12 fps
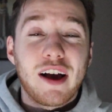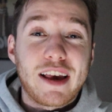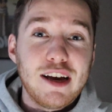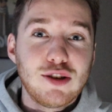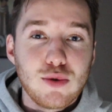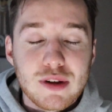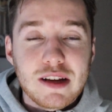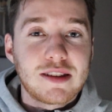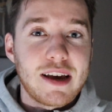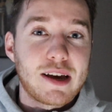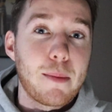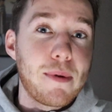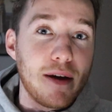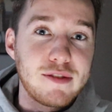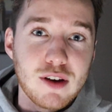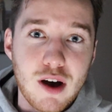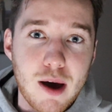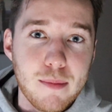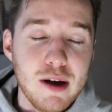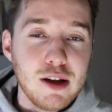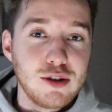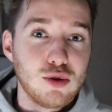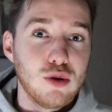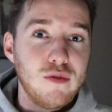I guess you need to take a bit of time
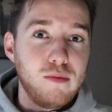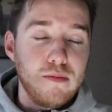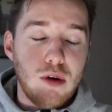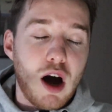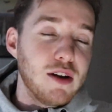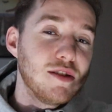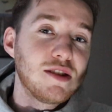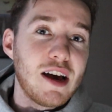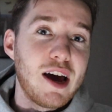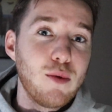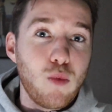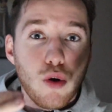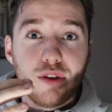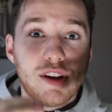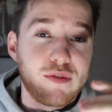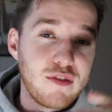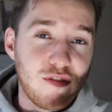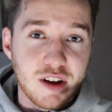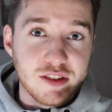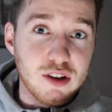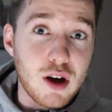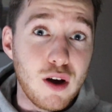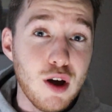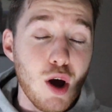to sort of understand what the different funds
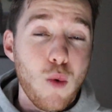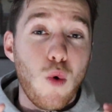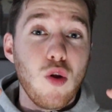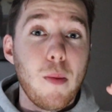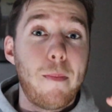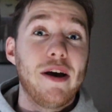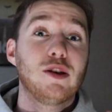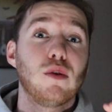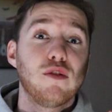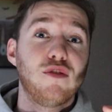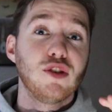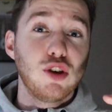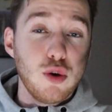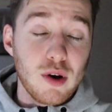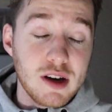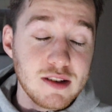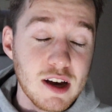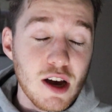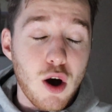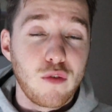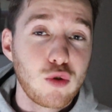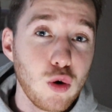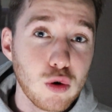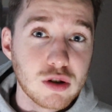are, what the best one for you is.
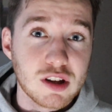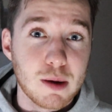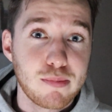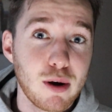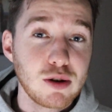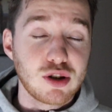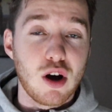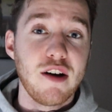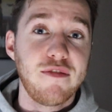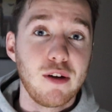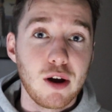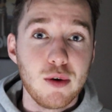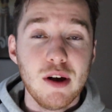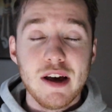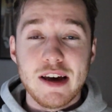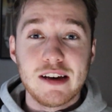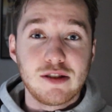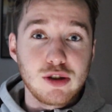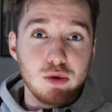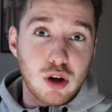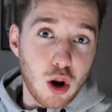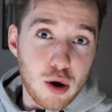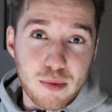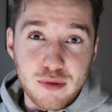Of course, the approach that I follow is to use
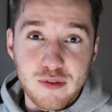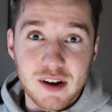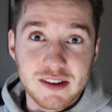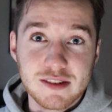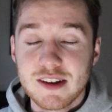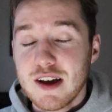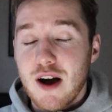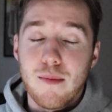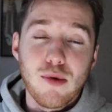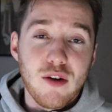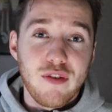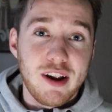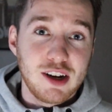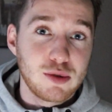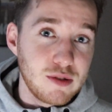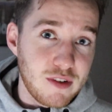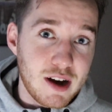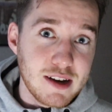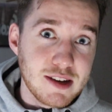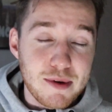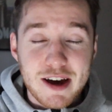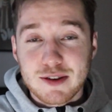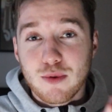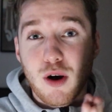global funds. I'm not a financial advisor,
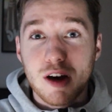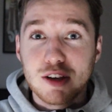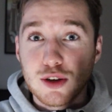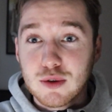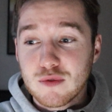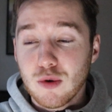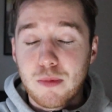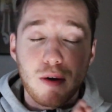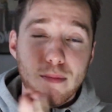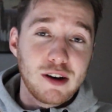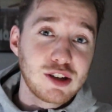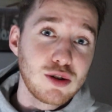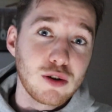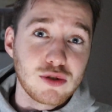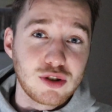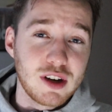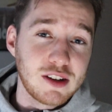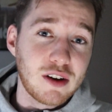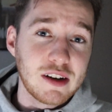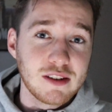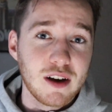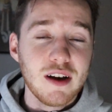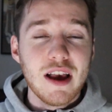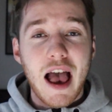but that's what I use for both my stocks and shares
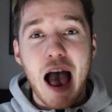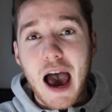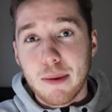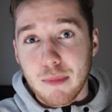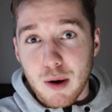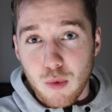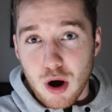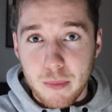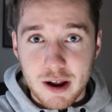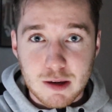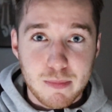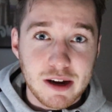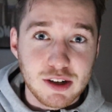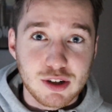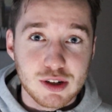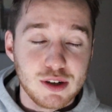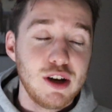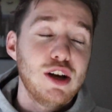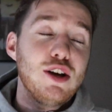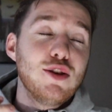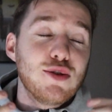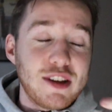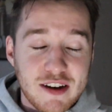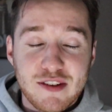ISA and my workplace pension.
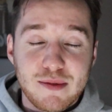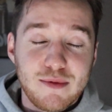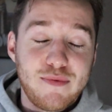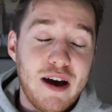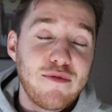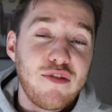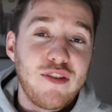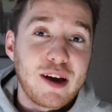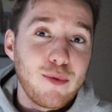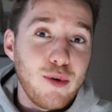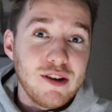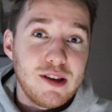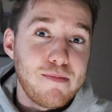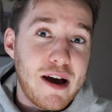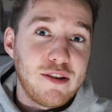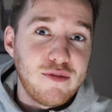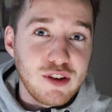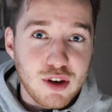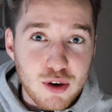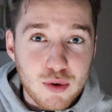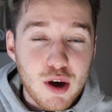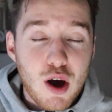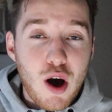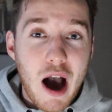You need to have a think what is the best for
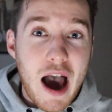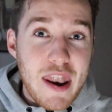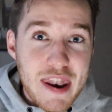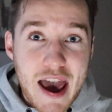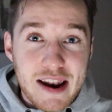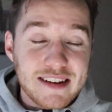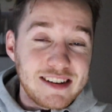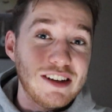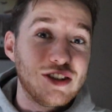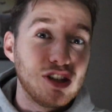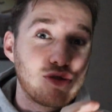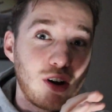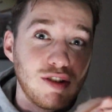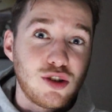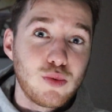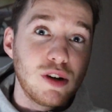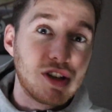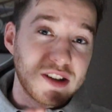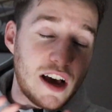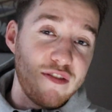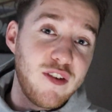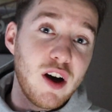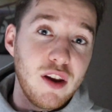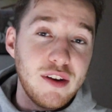you, and then essentially try and switch to that
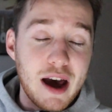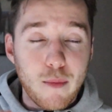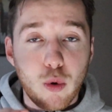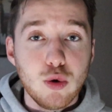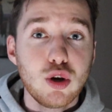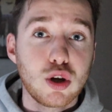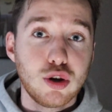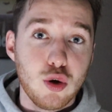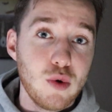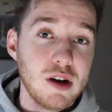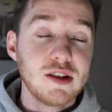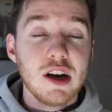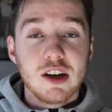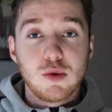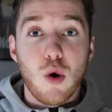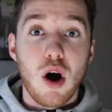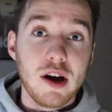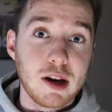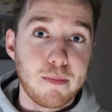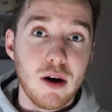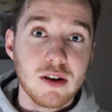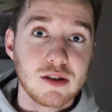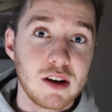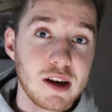fund. And what you can do is, so what I did
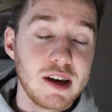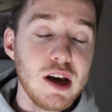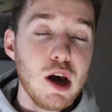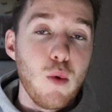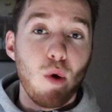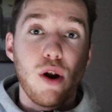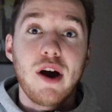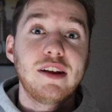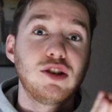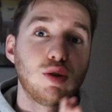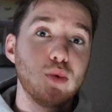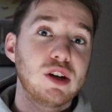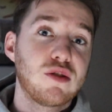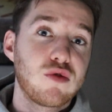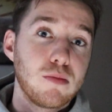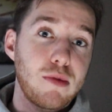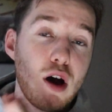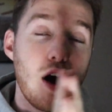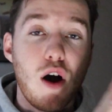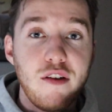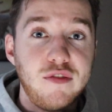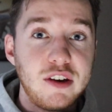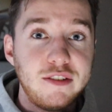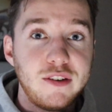personally, when I then switched from that high
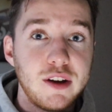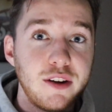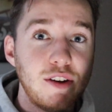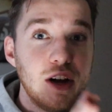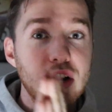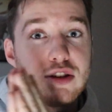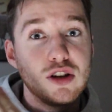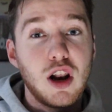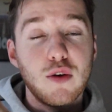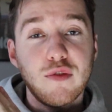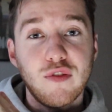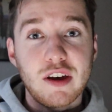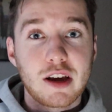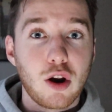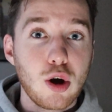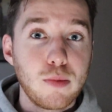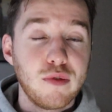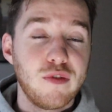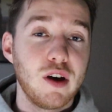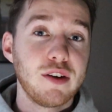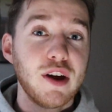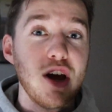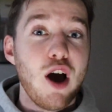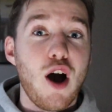fee fund to the low fee global
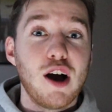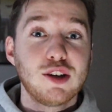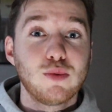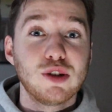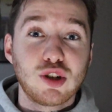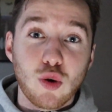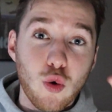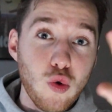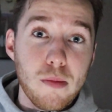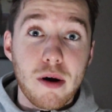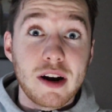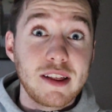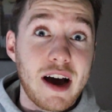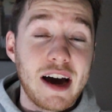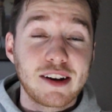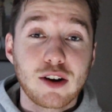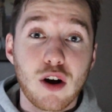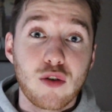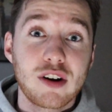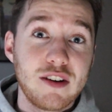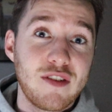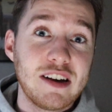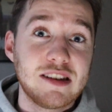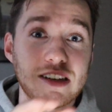fund, I switched all the money that I had currently
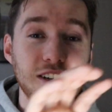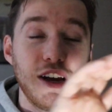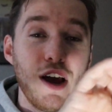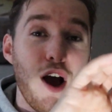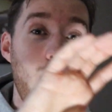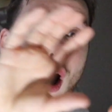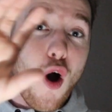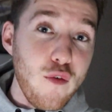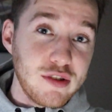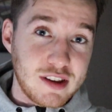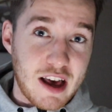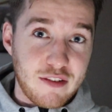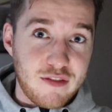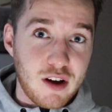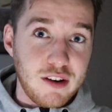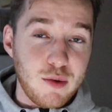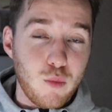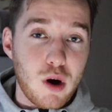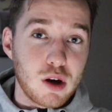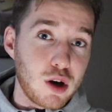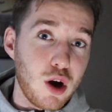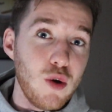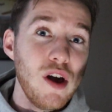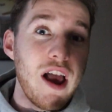invested over to that fund in one
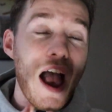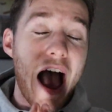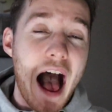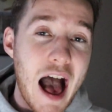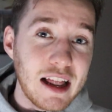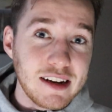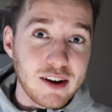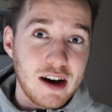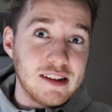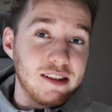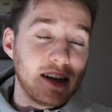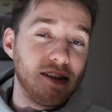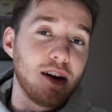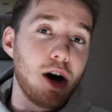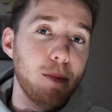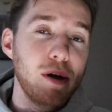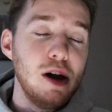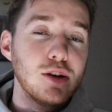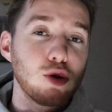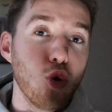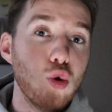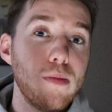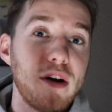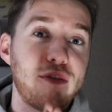go, and I'd set it up so
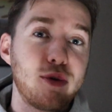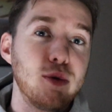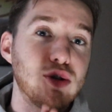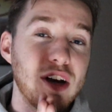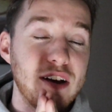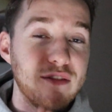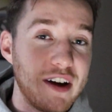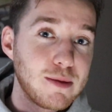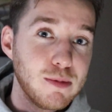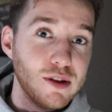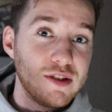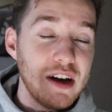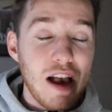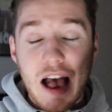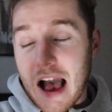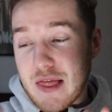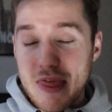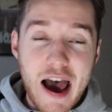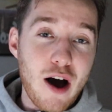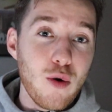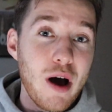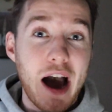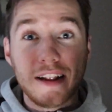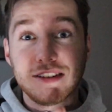all my future investments
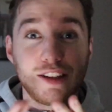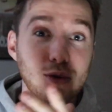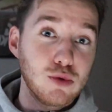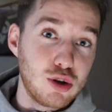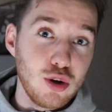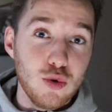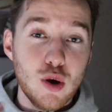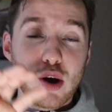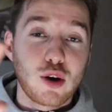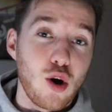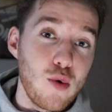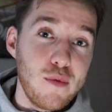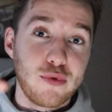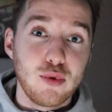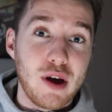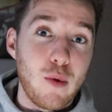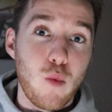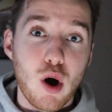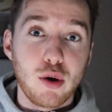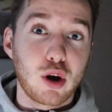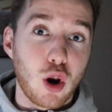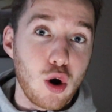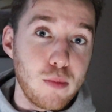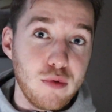now and still do go into that one
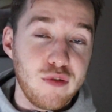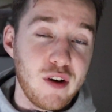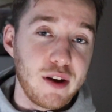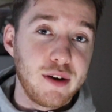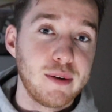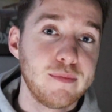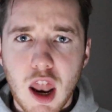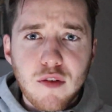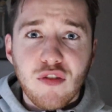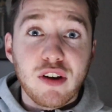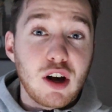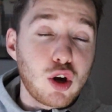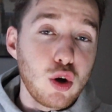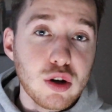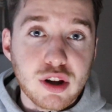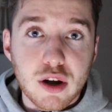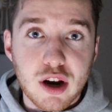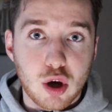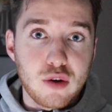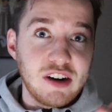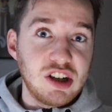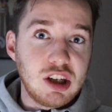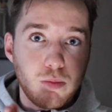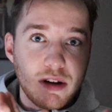global fund. Another thing I could have done, I could have
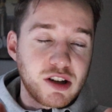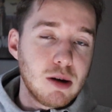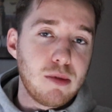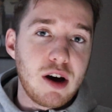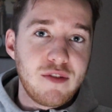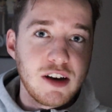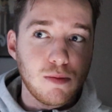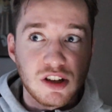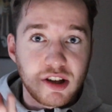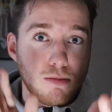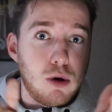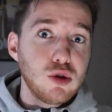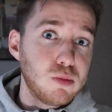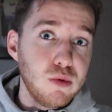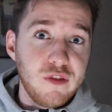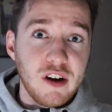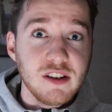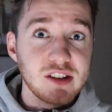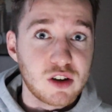actually split up my investments into multiple funds.